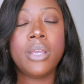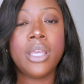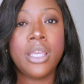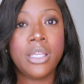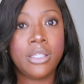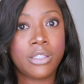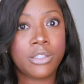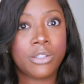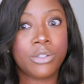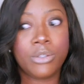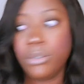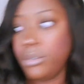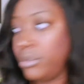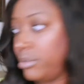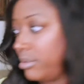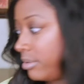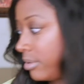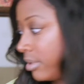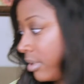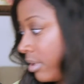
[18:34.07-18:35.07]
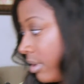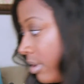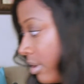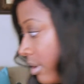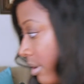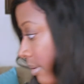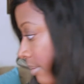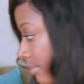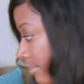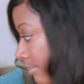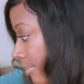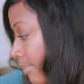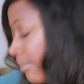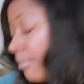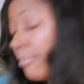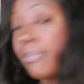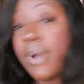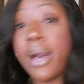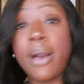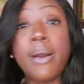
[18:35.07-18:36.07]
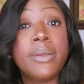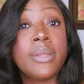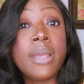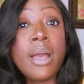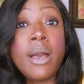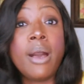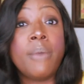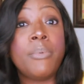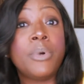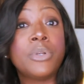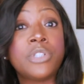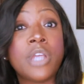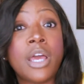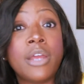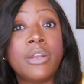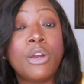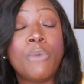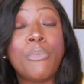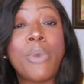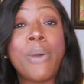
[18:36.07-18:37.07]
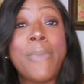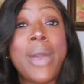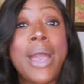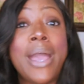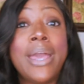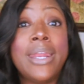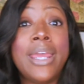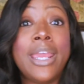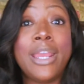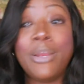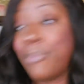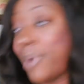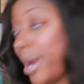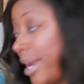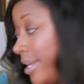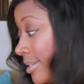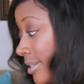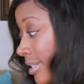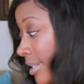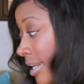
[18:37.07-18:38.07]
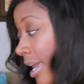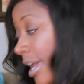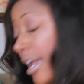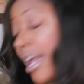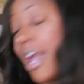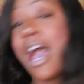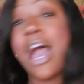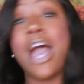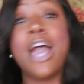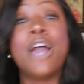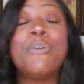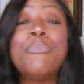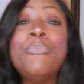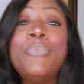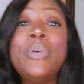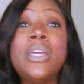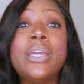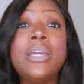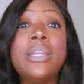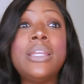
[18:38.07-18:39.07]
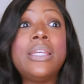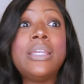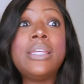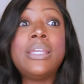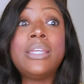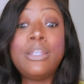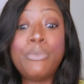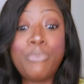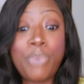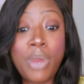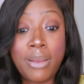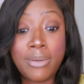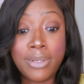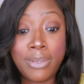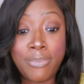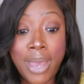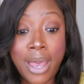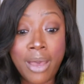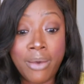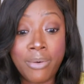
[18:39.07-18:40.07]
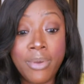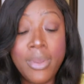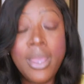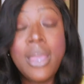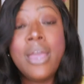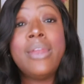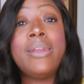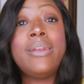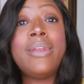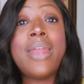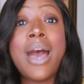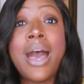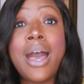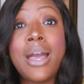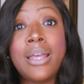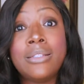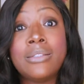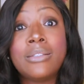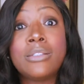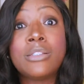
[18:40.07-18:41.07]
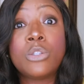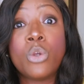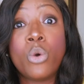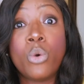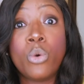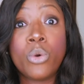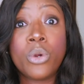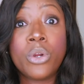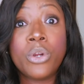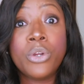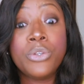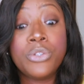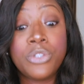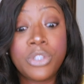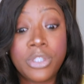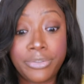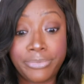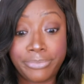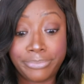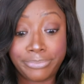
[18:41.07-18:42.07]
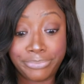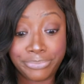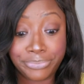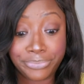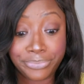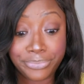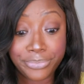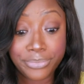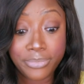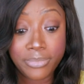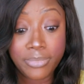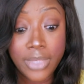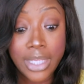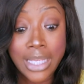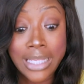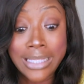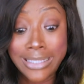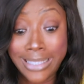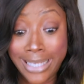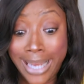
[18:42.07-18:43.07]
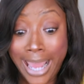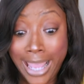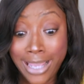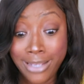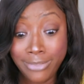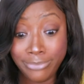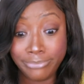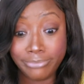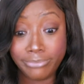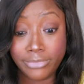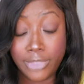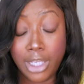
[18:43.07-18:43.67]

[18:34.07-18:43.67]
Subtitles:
Easter. Girl, I want y'all to know my mind ain't right today. I have been in probably about 9 stores today